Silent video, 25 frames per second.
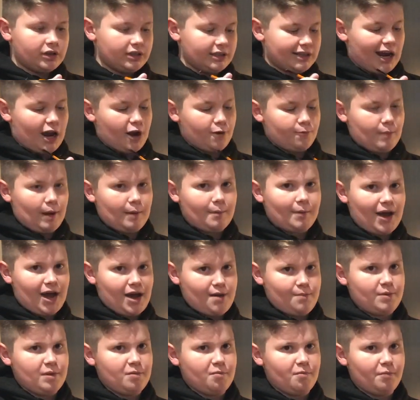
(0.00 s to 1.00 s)
down my
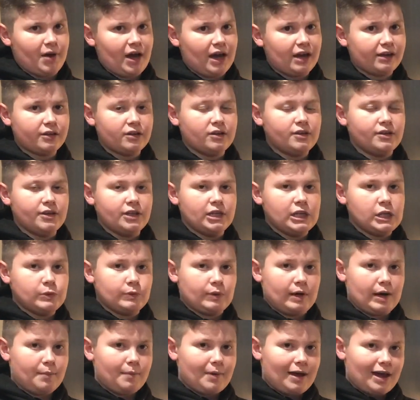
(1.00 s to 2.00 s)
piping bag.
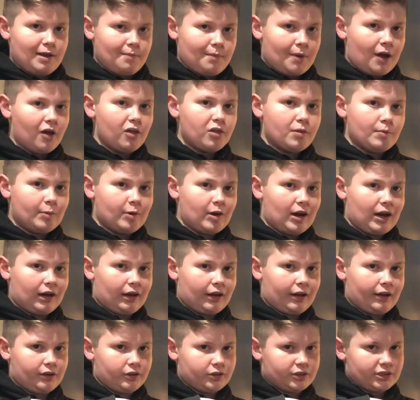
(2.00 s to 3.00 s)
So when I pipe out the
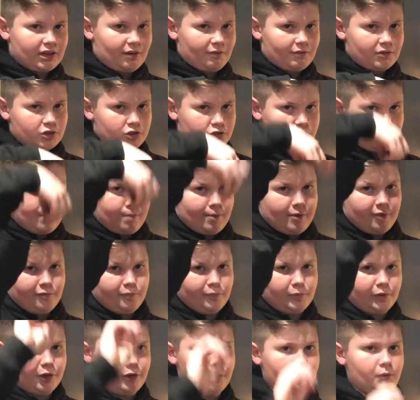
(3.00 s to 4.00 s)
meringue, it'll just have a strip
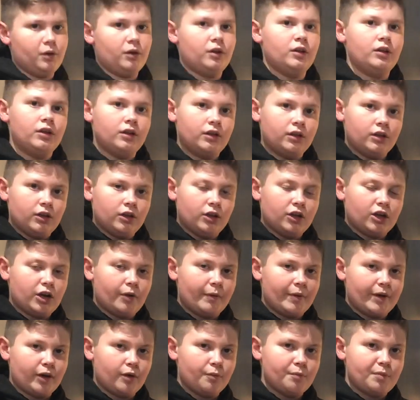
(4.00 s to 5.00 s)
of blue
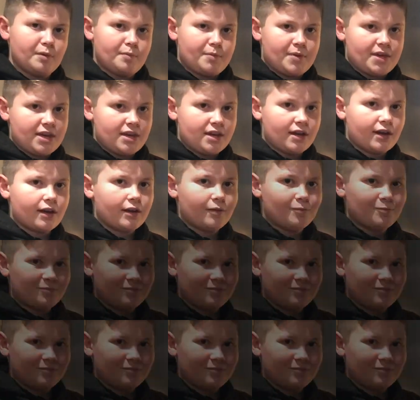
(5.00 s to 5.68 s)
going up the peak.